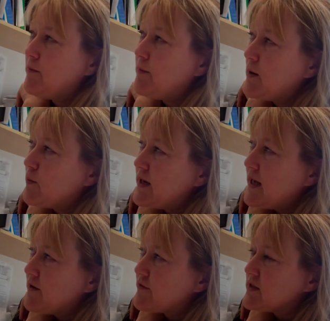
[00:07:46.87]
but we
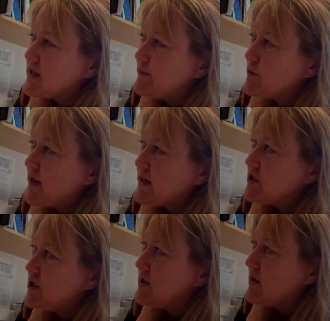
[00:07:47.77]
now, for example,
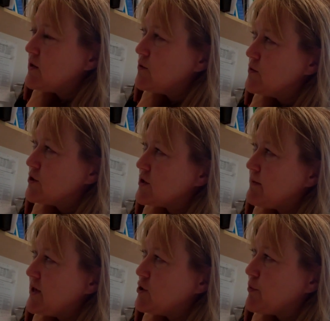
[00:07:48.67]
last year I launched a
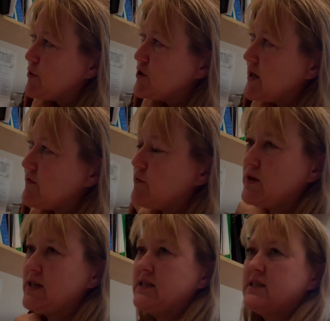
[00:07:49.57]
major project for
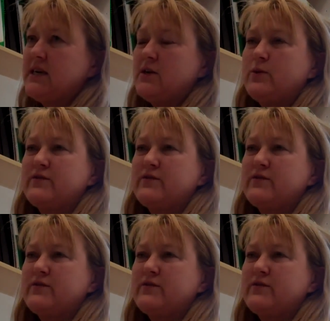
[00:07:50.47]
Lilydale.